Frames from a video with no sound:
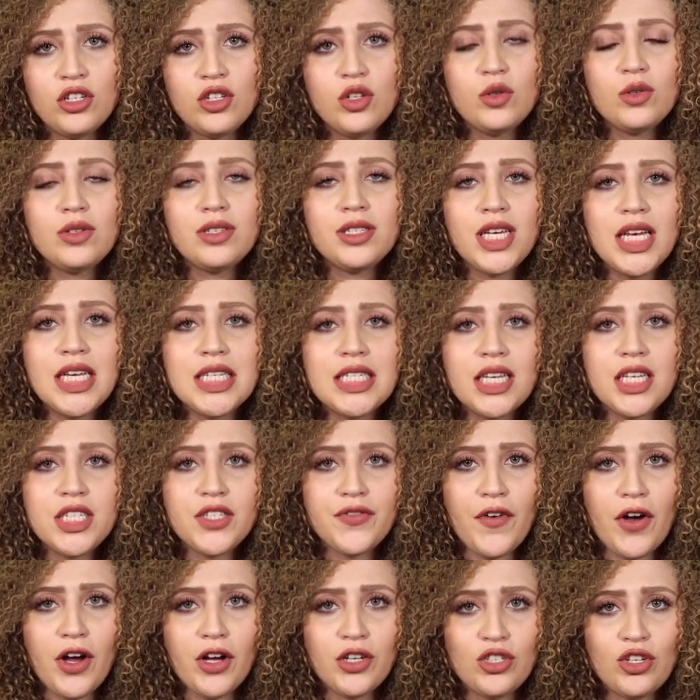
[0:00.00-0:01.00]
to cease
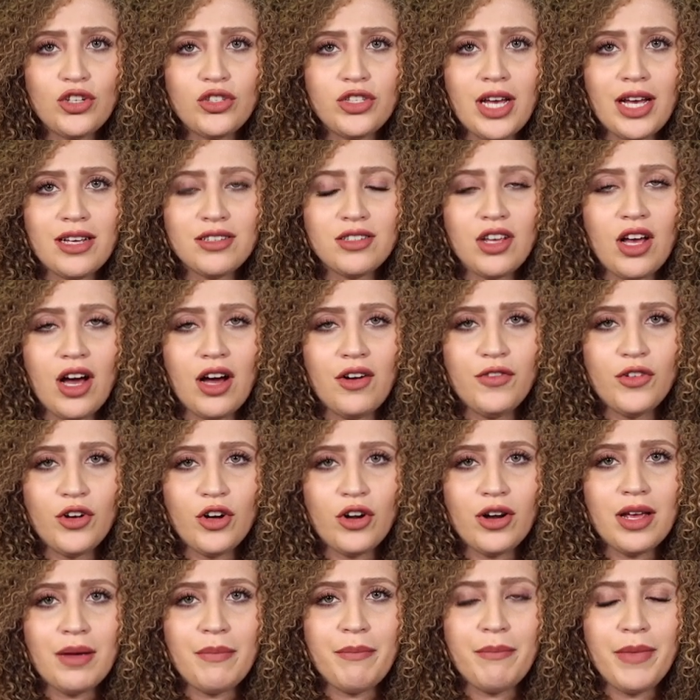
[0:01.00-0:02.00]
his functions as
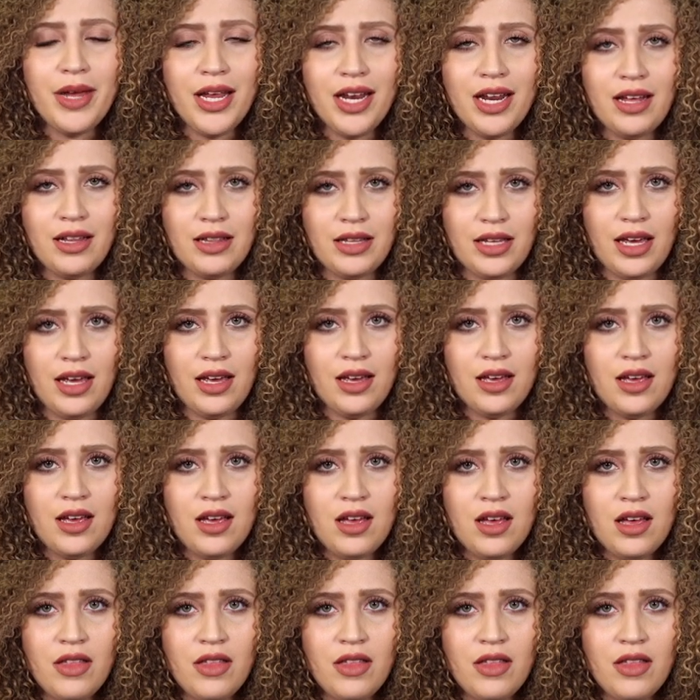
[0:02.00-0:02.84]
governor immediately.